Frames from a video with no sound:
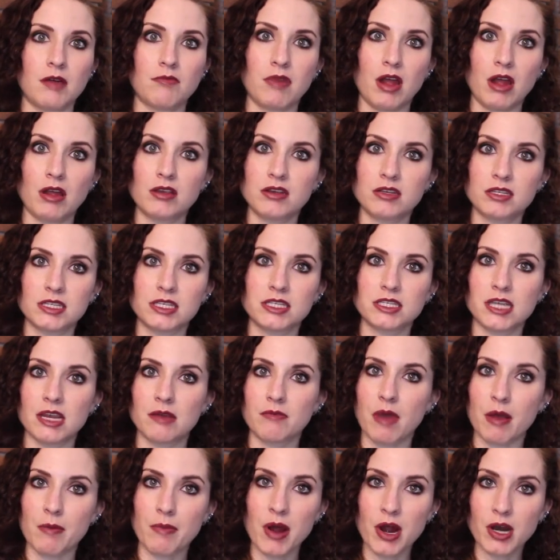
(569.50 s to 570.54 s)
not used to
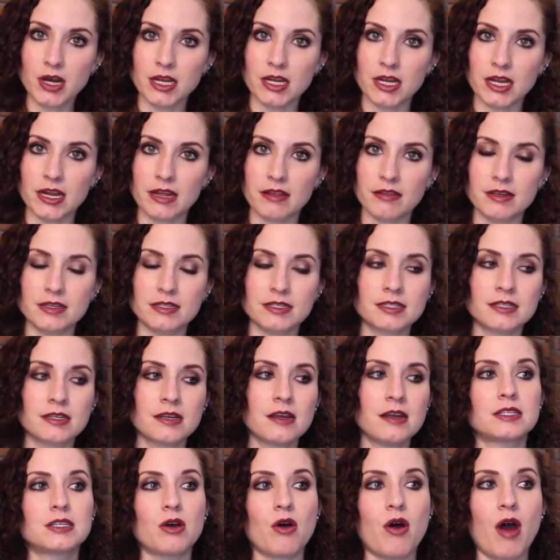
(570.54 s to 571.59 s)
seeing my body like this.
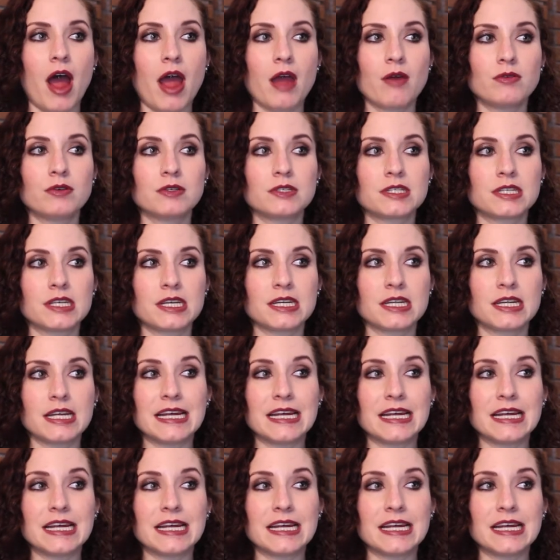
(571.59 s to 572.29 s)
So I was